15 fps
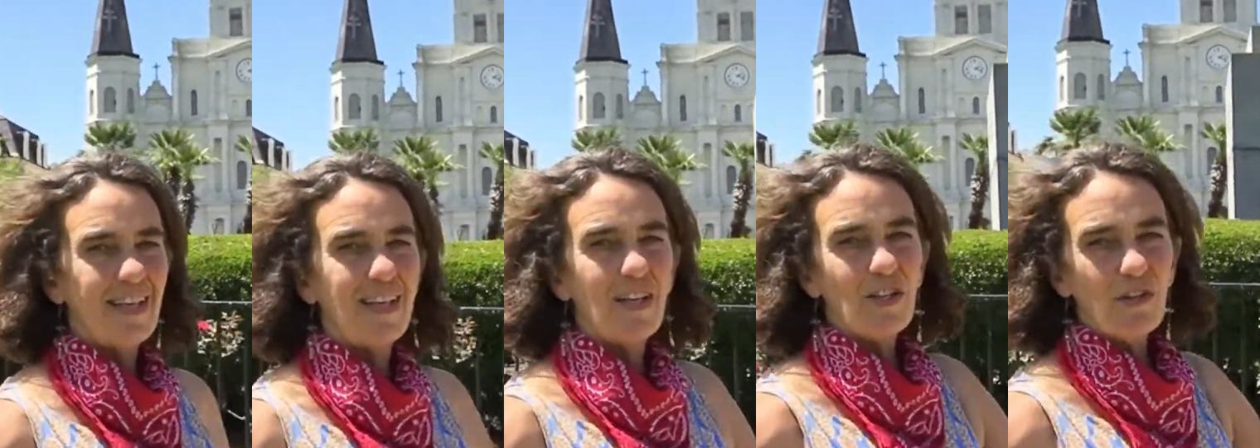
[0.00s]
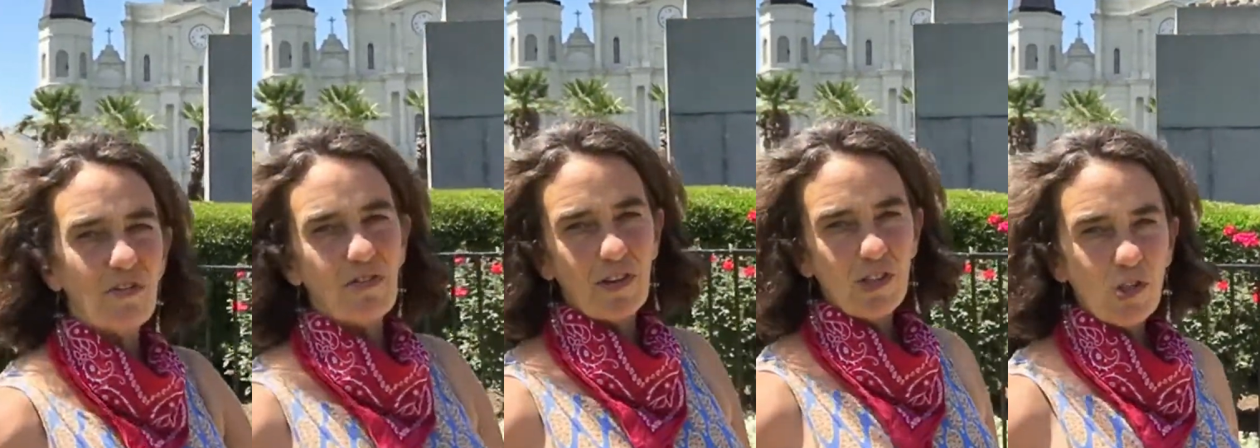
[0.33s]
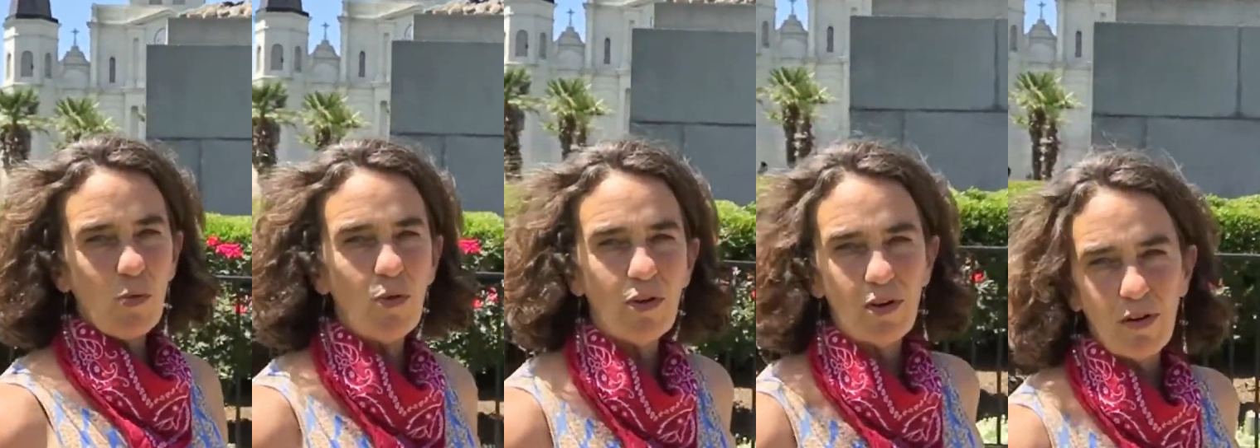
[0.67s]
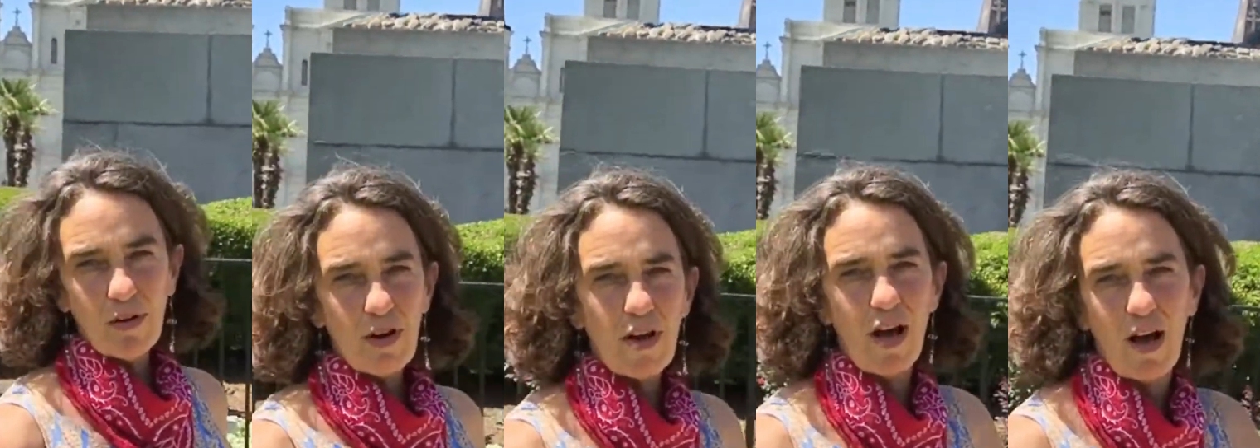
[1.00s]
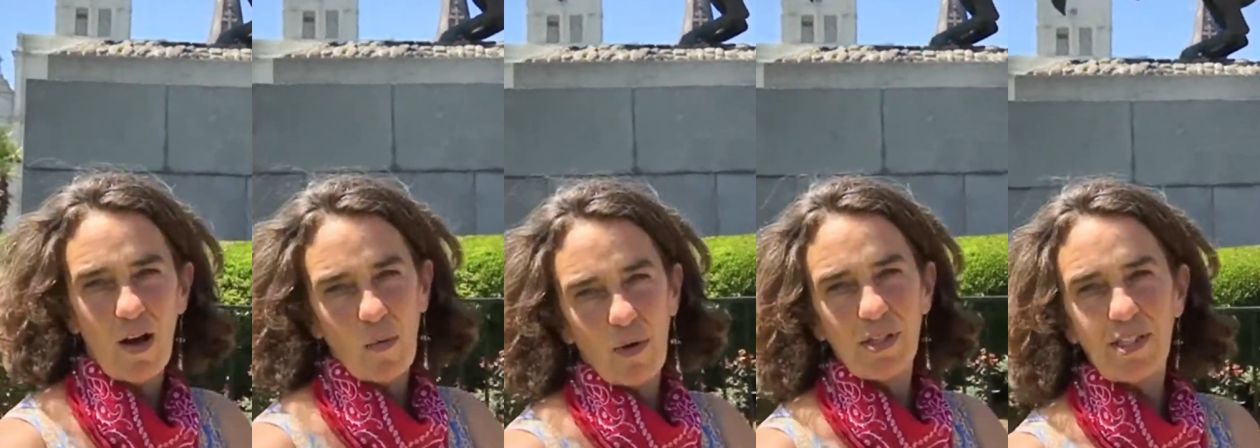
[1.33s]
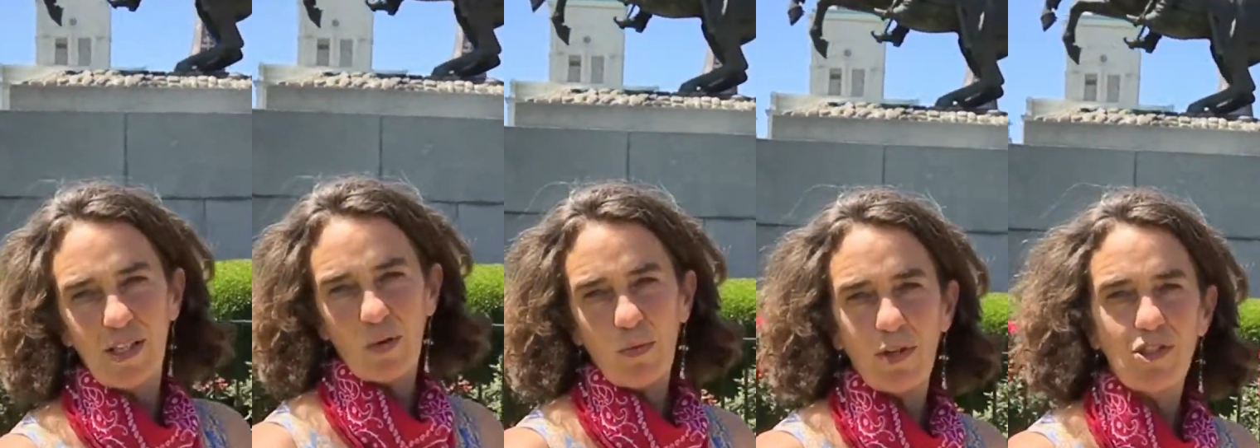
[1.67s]
The French Quarter was
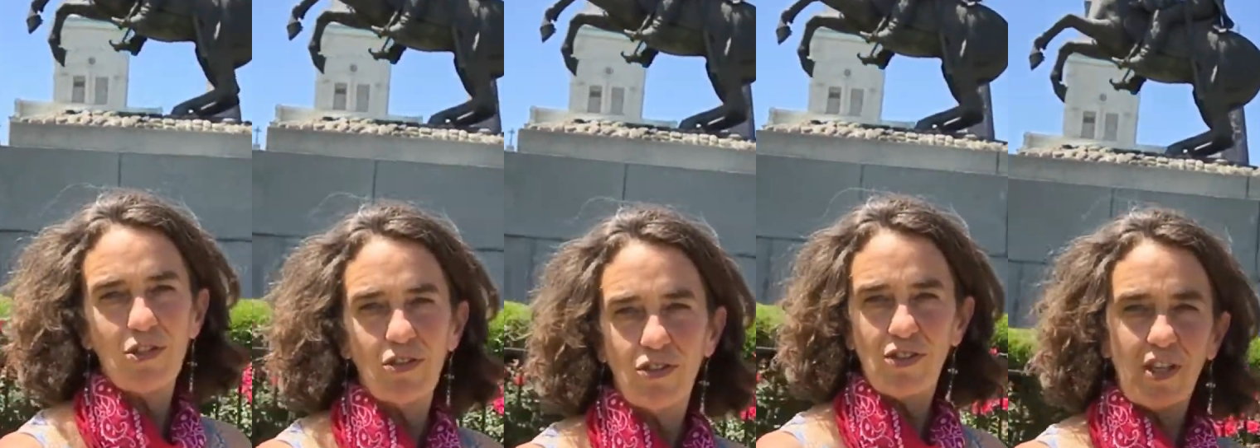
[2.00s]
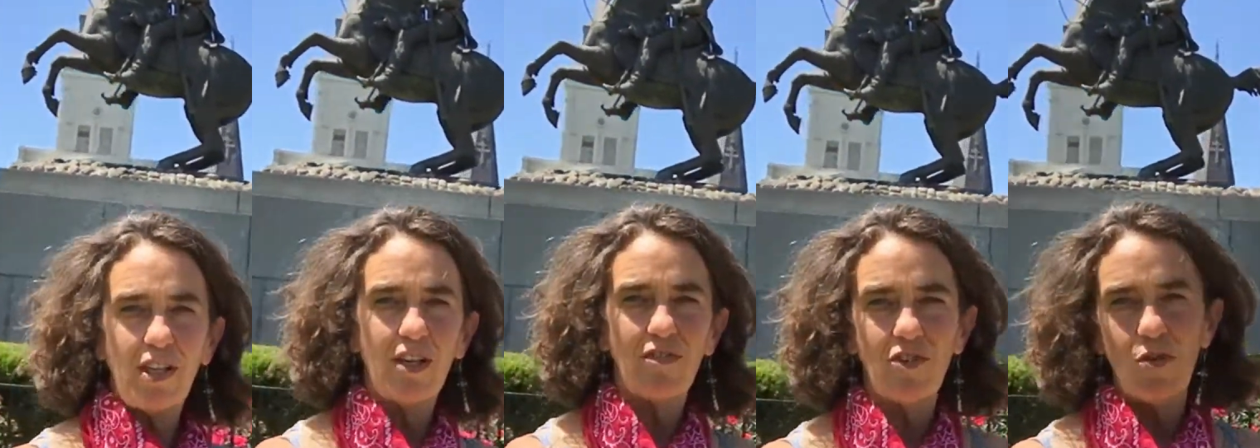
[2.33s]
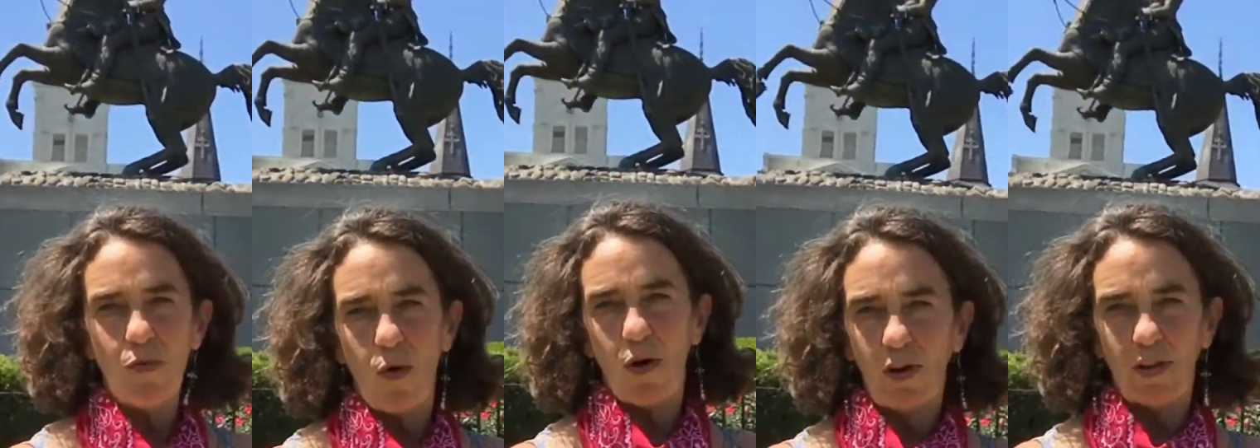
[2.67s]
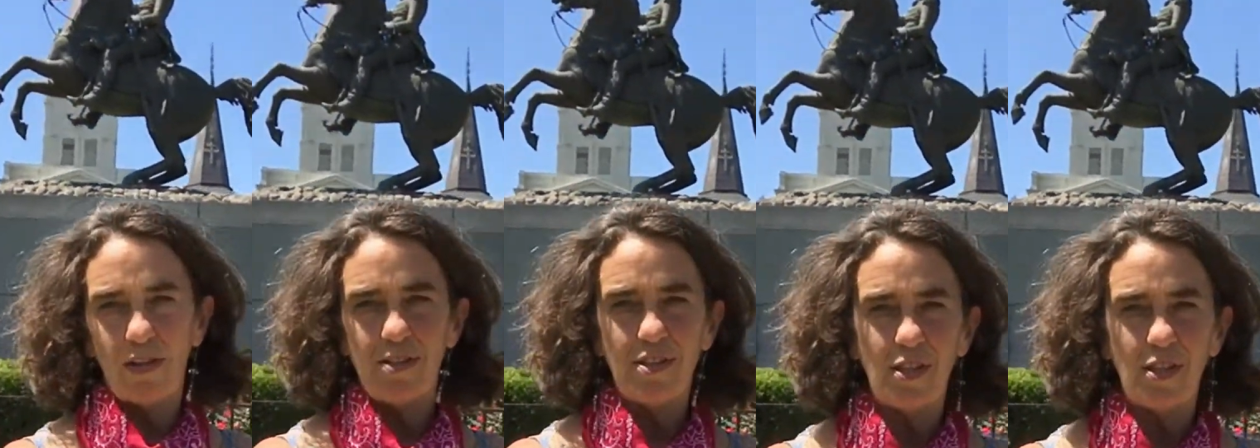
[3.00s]
the original city of New Orleans.